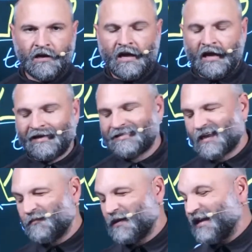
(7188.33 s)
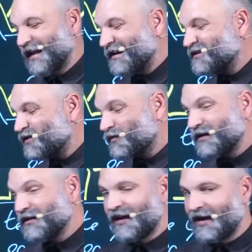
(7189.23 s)
And as I began to
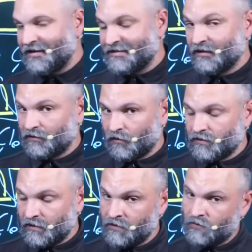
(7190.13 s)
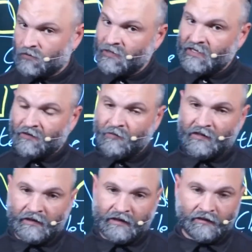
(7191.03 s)
realize that those things were making me
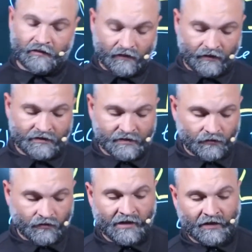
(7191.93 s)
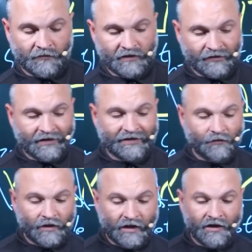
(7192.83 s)
think, the things that were making me think
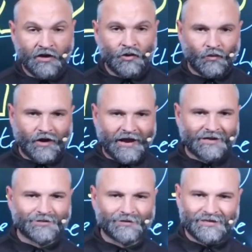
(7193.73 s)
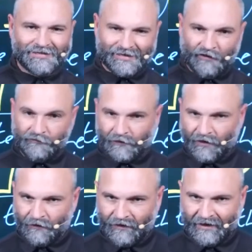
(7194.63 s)
that way were actually
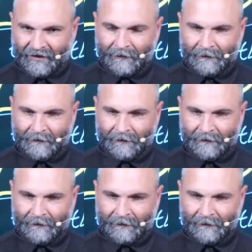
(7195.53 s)
self-loathing,